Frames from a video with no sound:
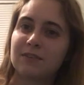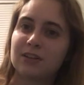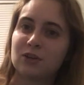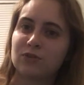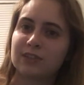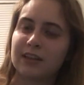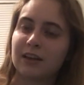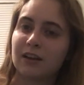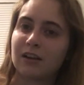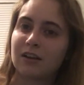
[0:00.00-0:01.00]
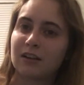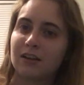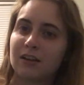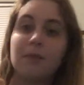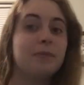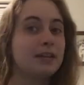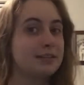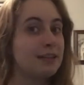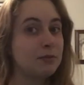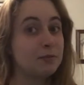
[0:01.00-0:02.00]
he goes there,
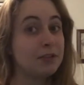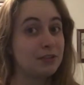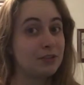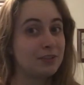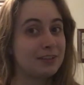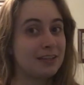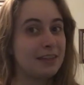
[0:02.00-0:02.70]
because that would be interesting.